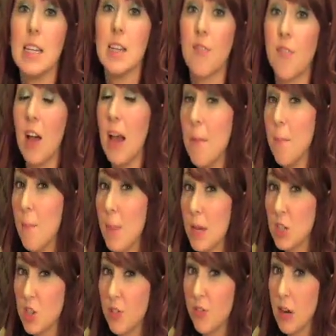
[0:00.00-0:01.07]
And to find
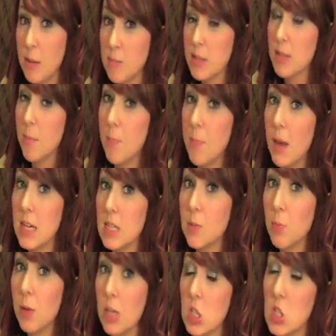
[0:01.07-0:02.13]
picture frames, the
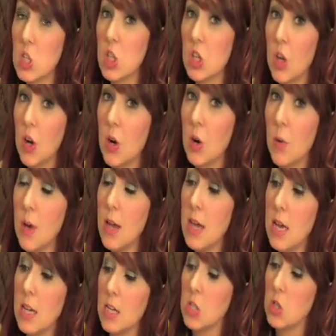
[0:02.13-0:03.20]
best place to go
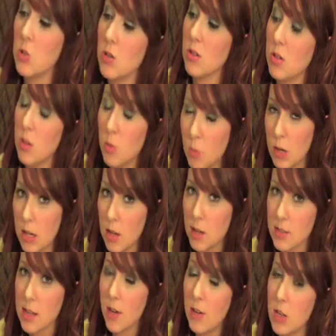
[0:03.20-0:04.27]
is to a
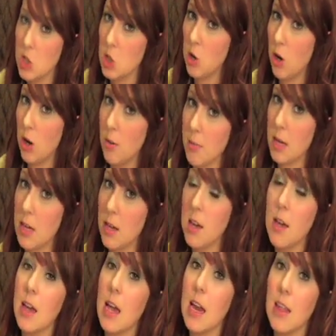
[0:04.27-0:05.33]
Goodwill, Salvation Army,
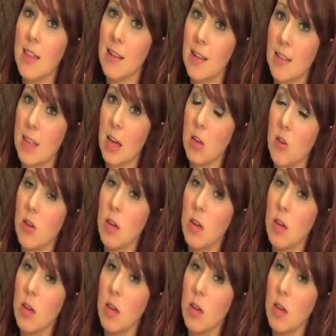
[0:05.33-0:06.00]
anything like that.